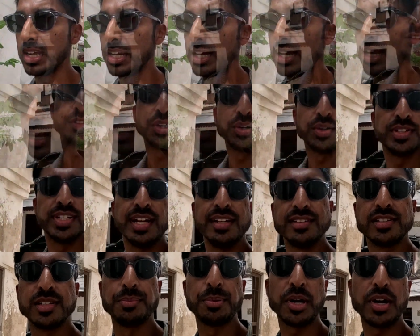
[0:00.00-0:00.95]
And so
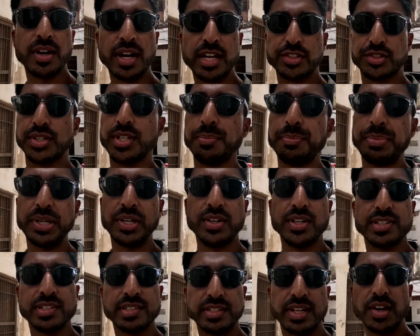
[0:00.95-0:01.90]
Zanzibar actually
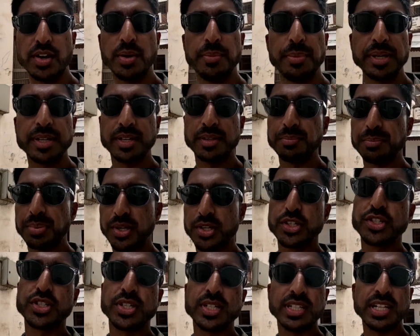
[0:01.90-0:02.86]
appears in Arabic and
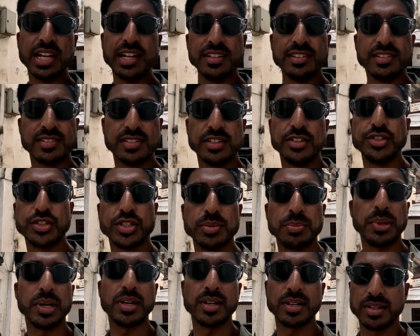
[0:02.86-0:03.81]
Persian as
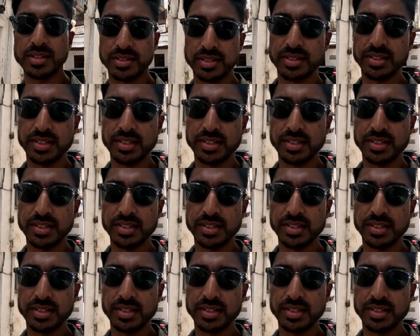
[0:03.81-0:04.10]
Zanzibar.